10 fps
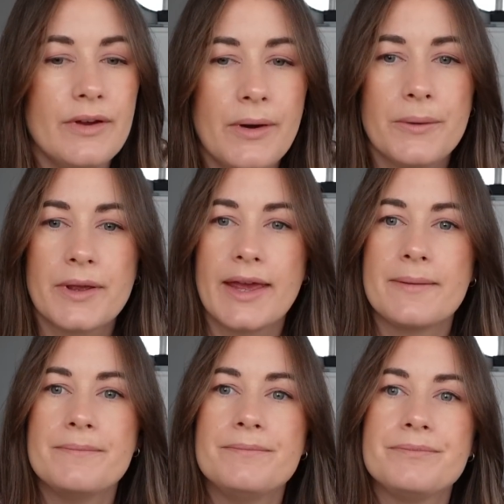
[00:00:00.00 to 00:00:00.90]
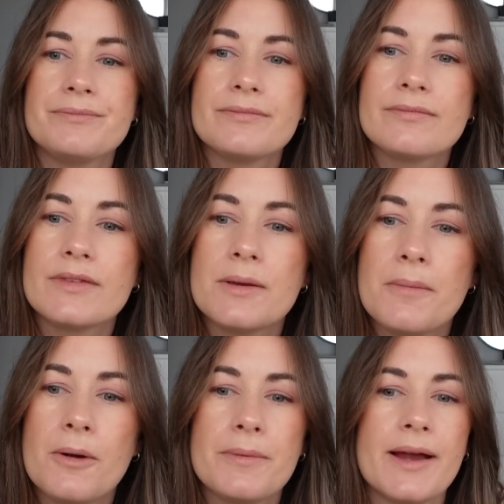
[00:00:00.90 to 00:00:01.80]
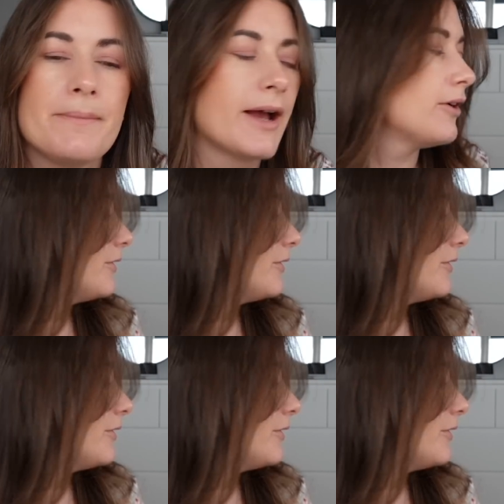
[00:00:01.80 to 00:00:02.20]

Okay, pop that back